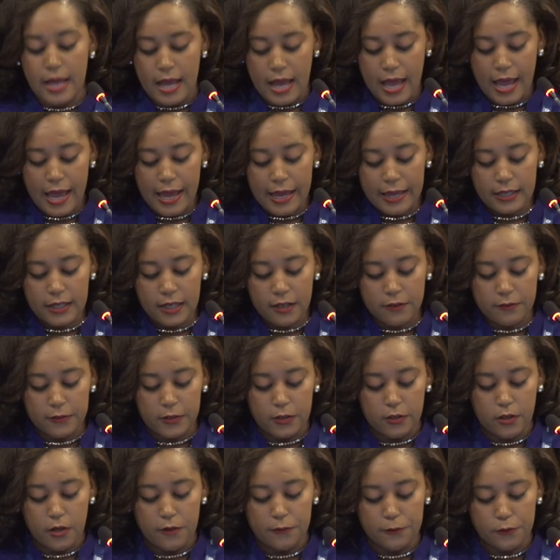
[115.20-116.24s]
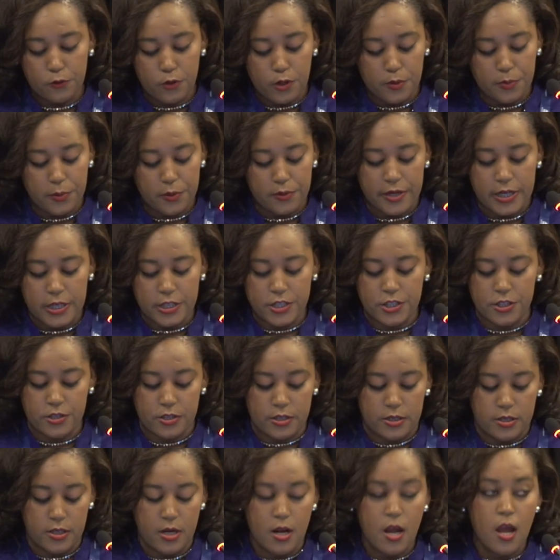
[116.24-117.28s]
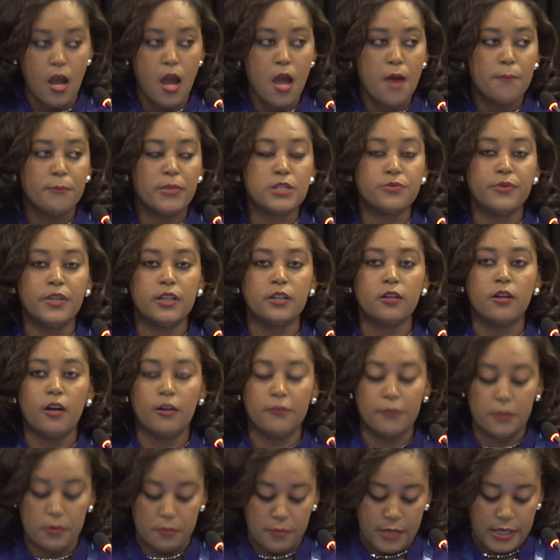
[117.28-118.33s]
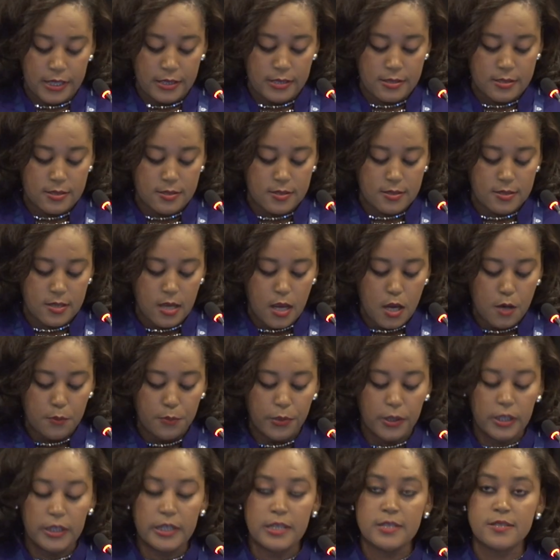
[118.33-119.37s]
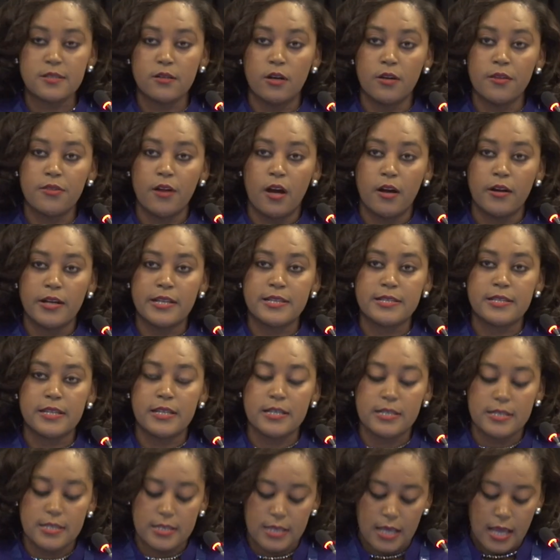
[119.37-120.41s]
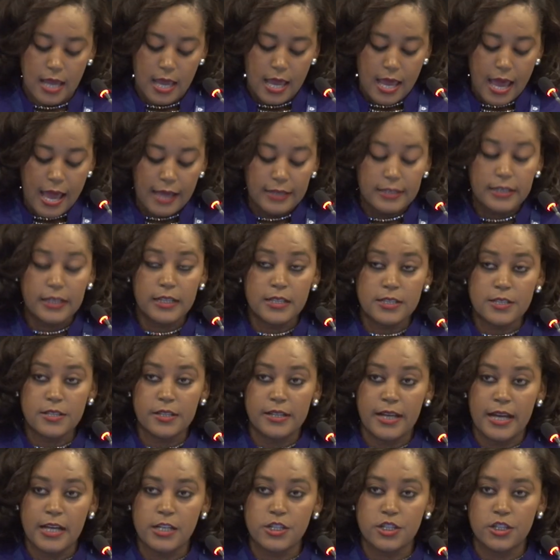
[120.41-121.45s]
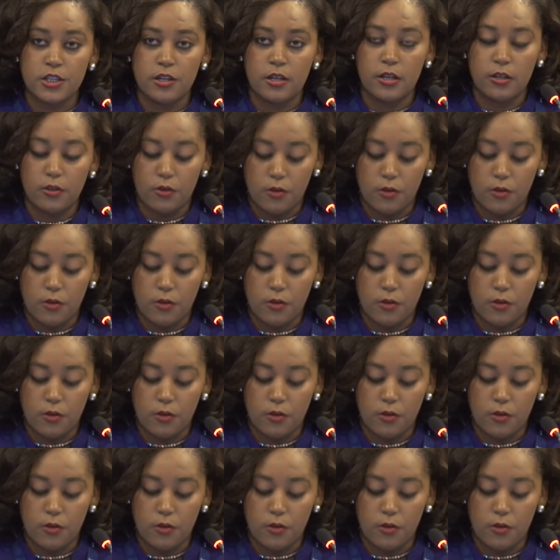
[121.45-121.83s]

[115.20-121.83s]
a high level of cooperation between governments, police authorities, and international